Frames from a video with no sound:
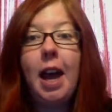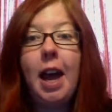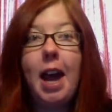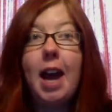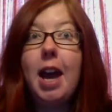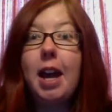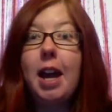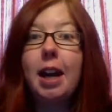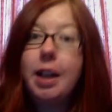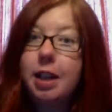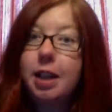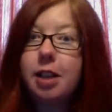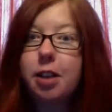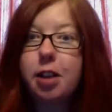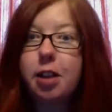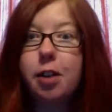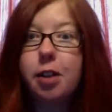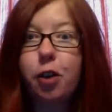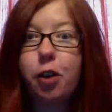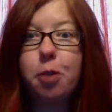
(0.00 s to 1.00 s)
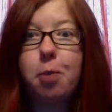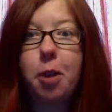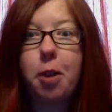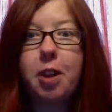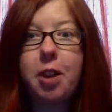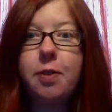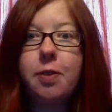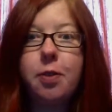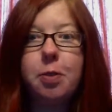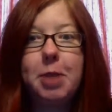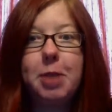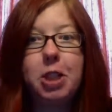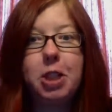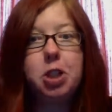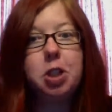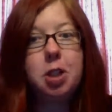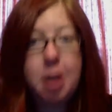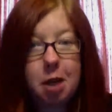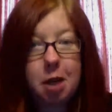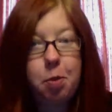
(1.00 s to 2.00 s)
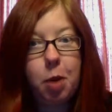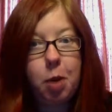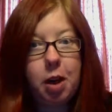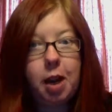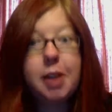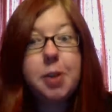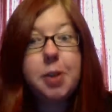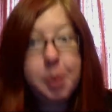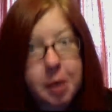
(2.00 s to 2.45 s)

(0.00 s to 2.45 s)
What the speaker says: And I needed to confirm all that information and whatnot.